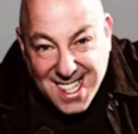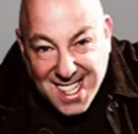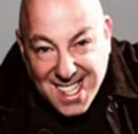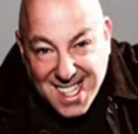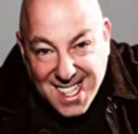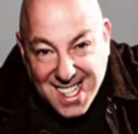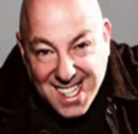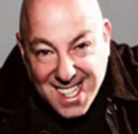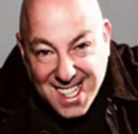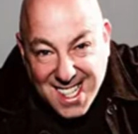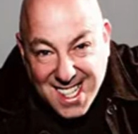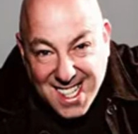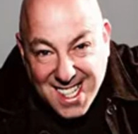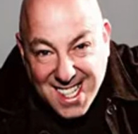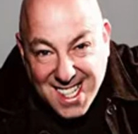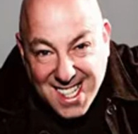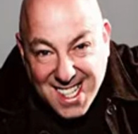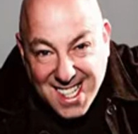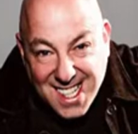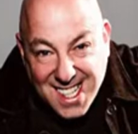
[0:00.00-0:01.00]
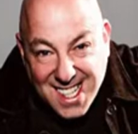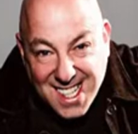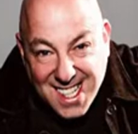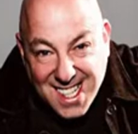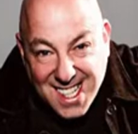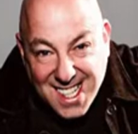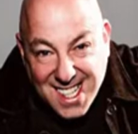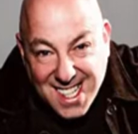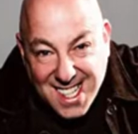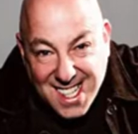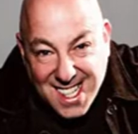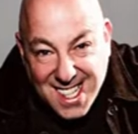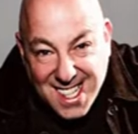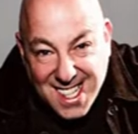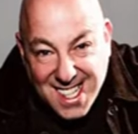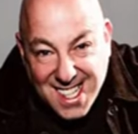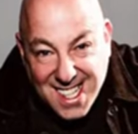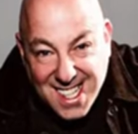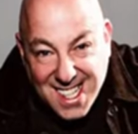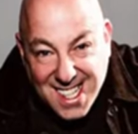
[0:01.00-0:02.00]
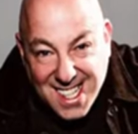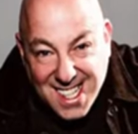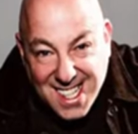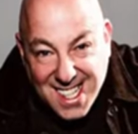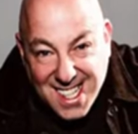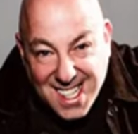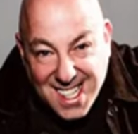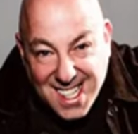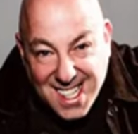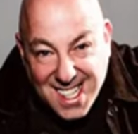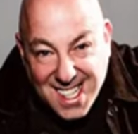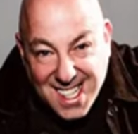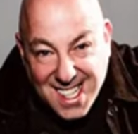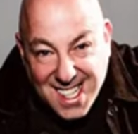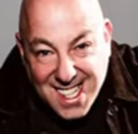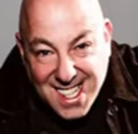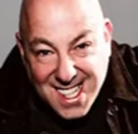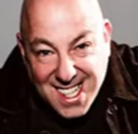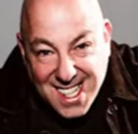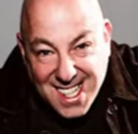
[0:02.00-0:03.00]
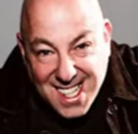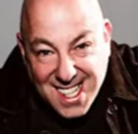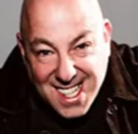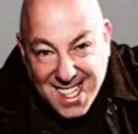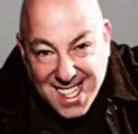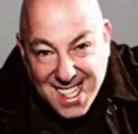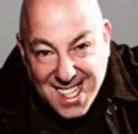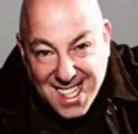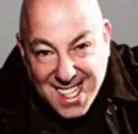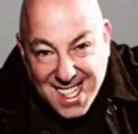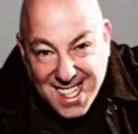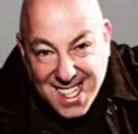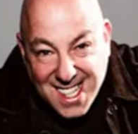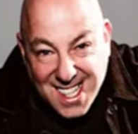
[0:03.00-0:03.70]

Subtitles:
This person isn't speaking.